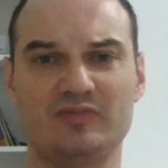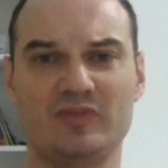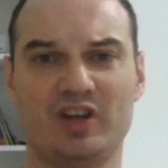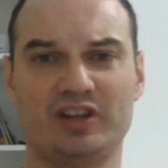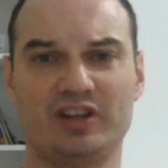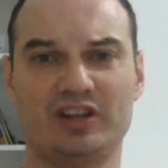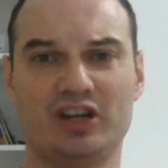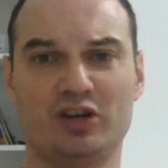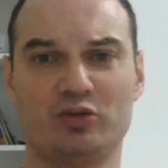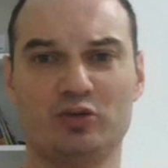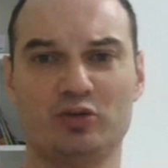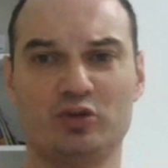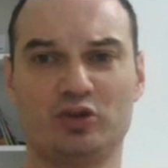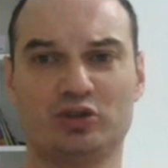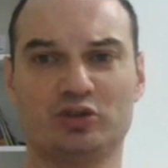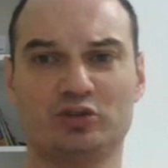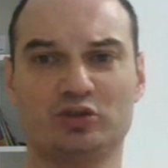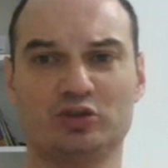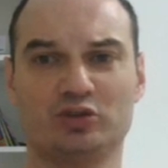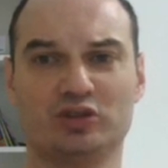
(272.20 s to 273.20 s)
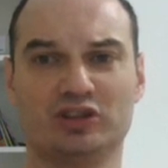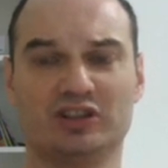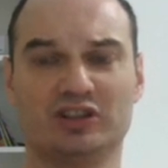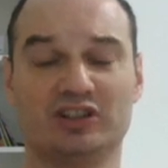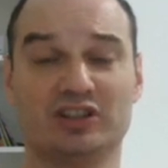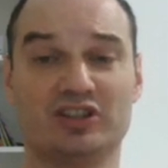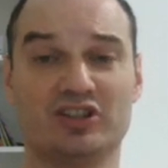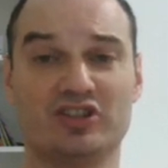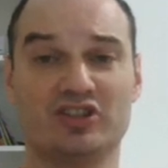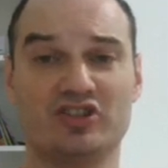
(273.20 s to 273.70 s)
now rook
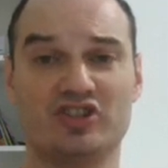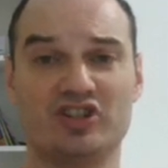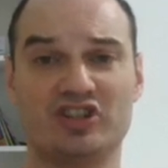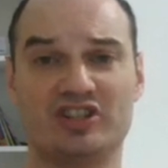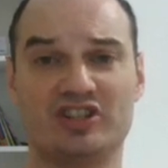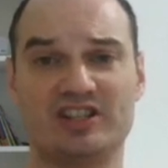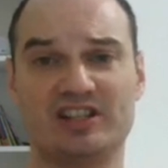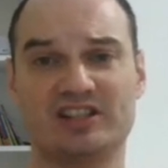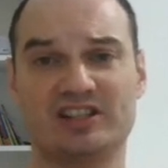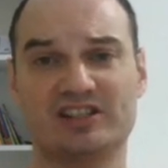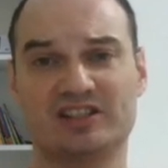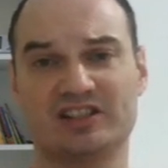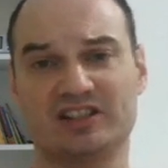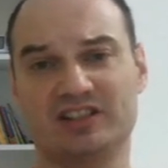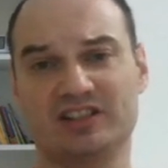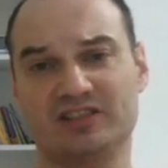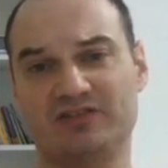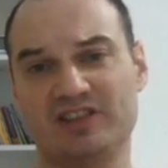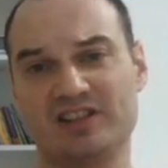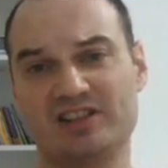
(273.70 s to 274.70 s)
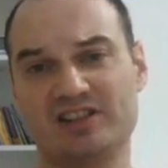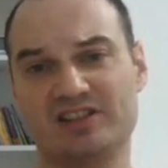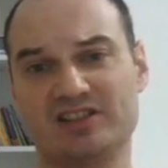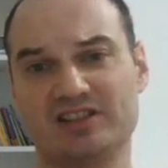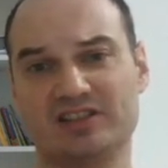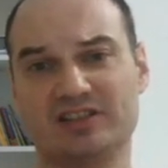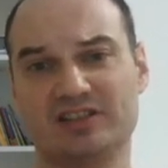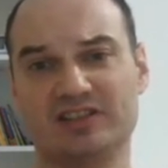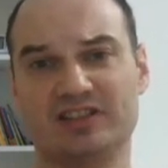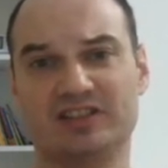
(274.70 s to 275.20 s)
to g6, defends
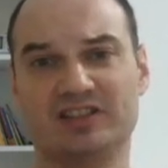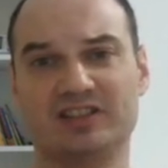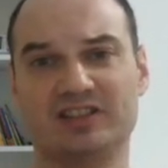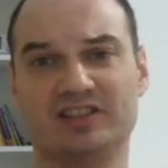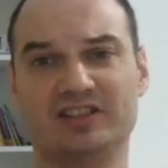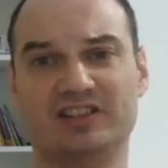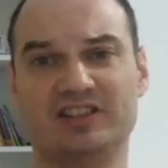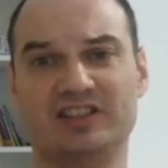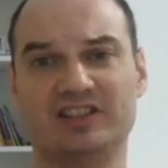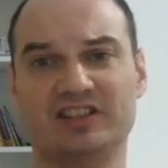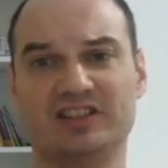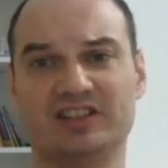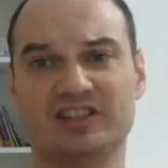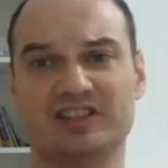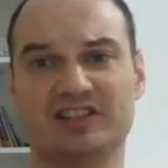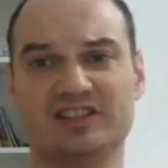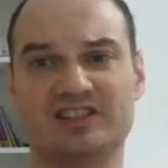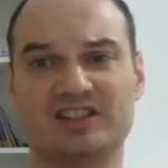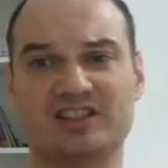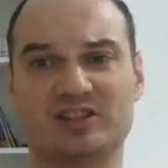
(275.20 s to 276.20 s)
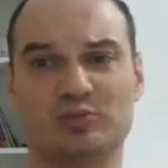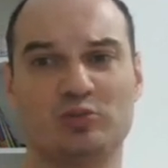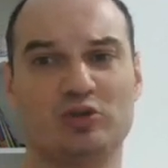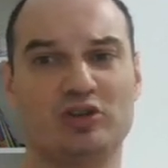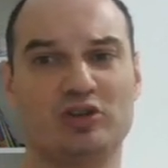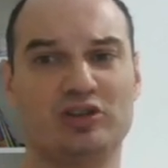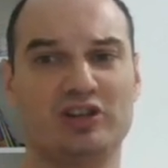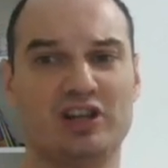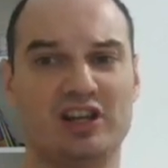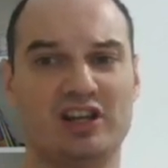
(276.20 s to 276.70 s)
the d6
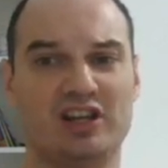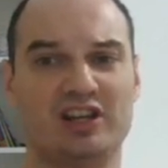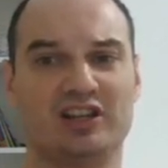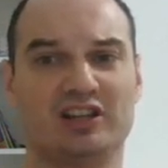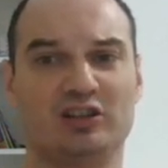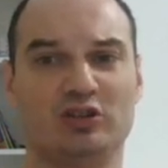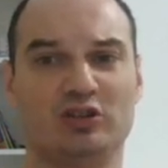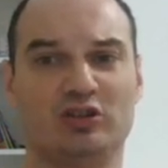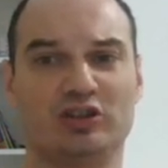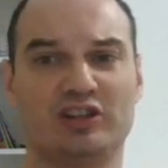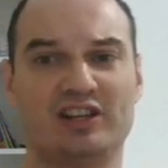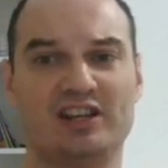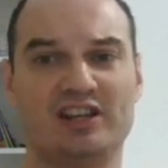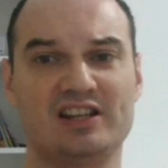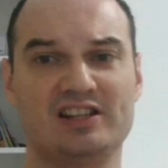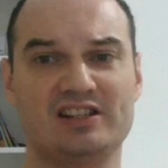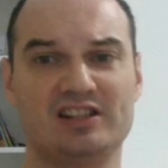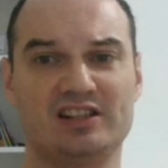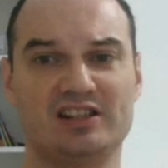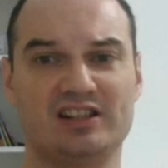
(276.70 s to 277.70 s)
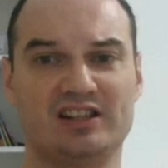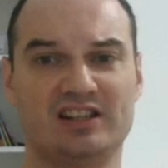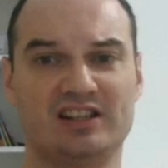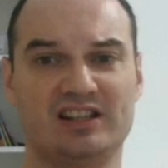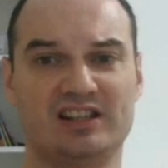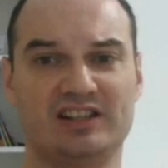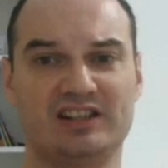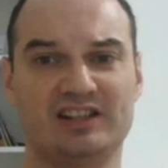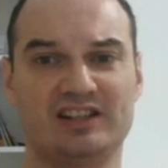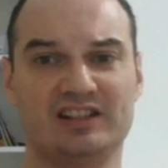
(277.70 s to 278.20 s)
pawn, a long castle,
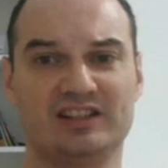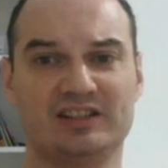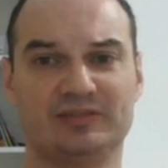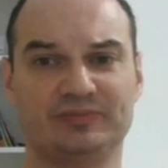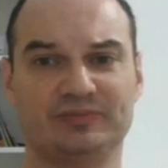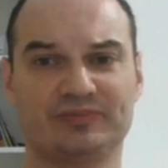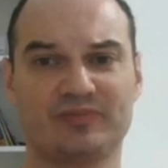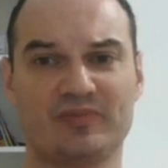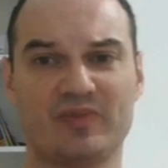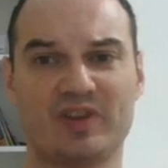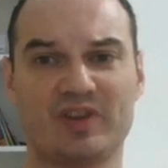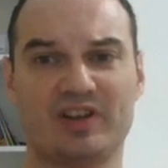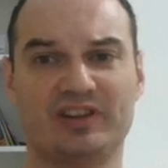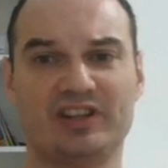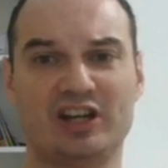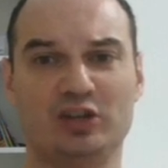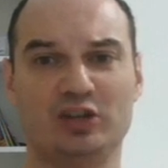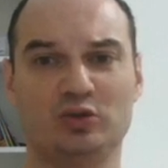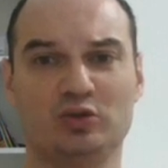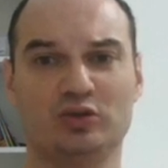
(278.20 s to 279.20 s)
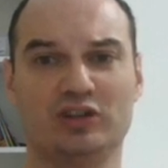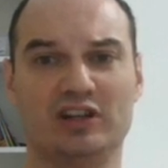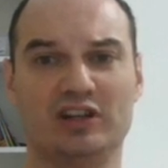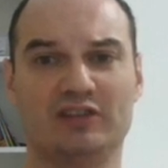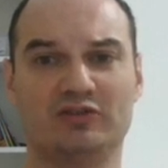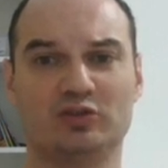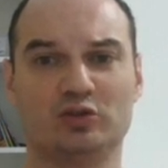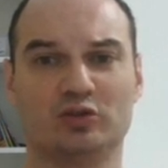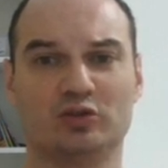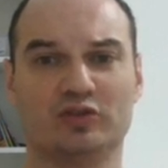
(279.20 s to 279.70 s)
and knight to
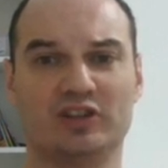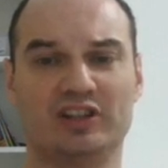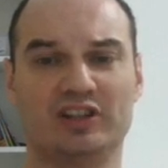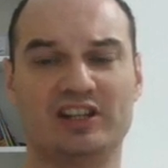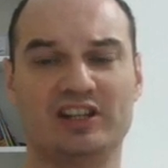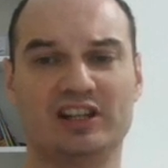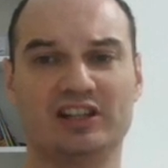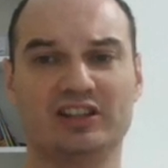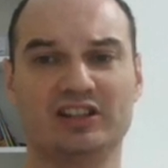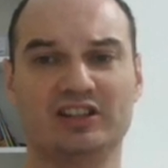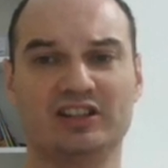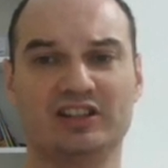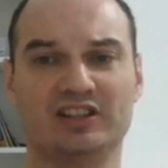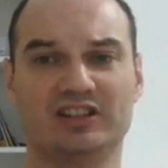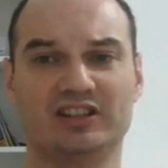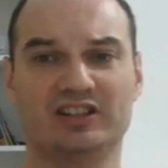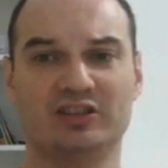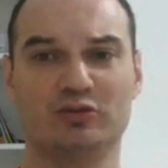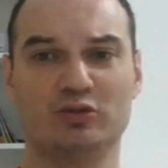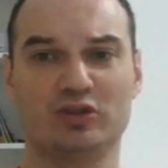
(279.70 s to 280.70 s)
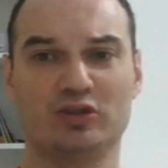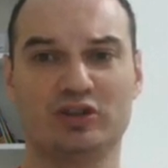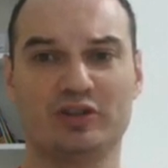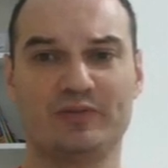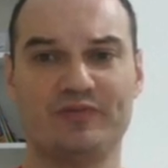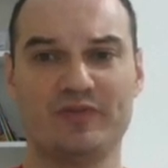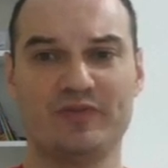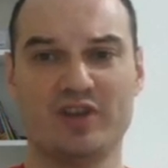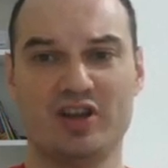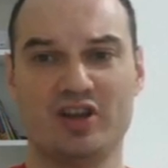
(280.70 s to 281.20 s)
f2, attacking the
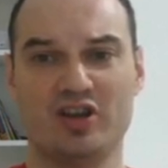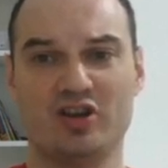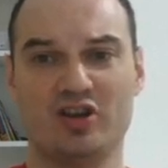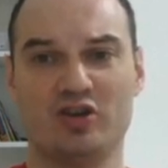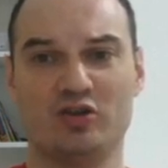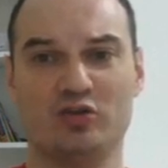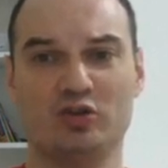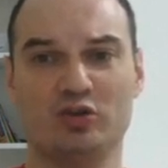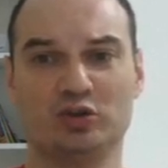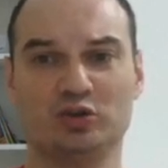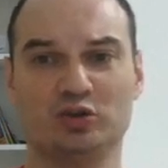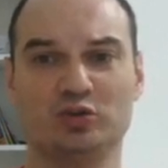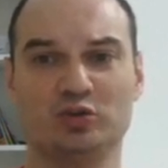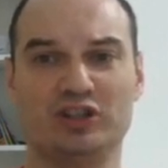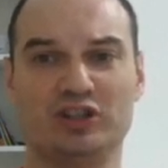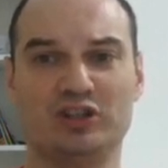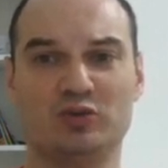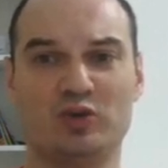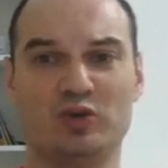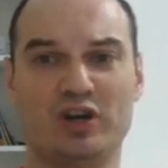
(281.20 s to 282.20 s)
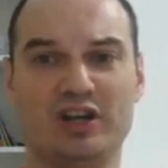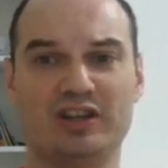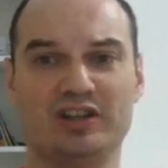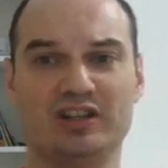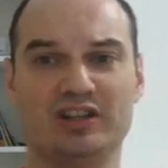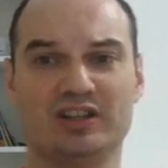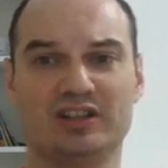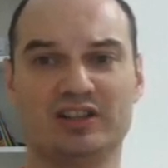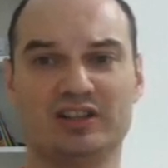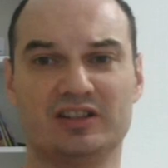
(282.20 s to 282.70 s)
rook. Rook to
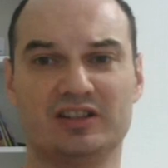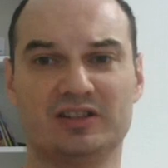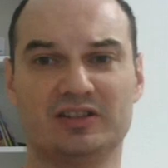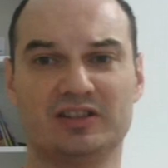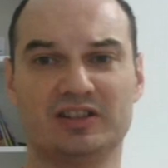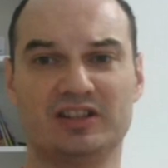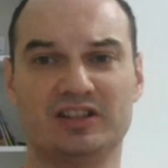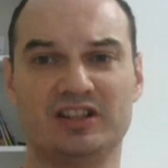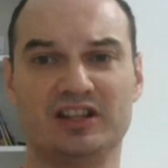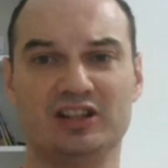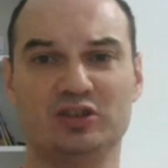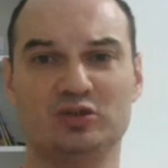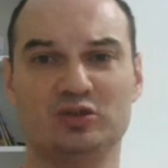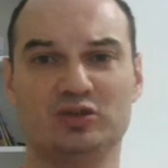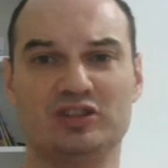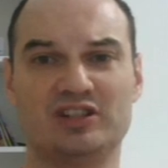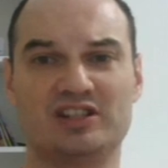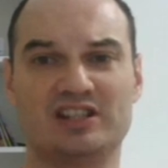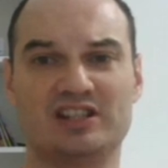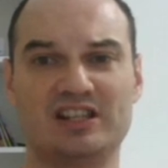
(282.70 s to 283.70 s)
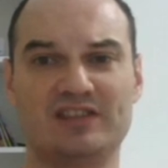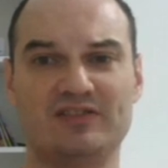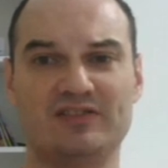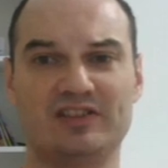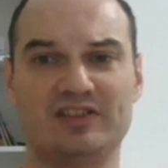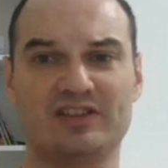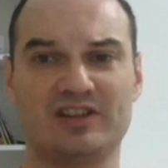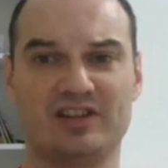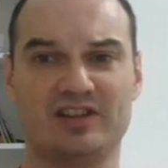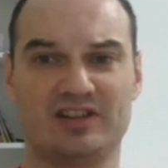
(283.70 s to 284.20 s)
e1, king to
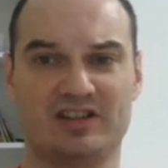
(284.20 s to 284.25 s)
d7,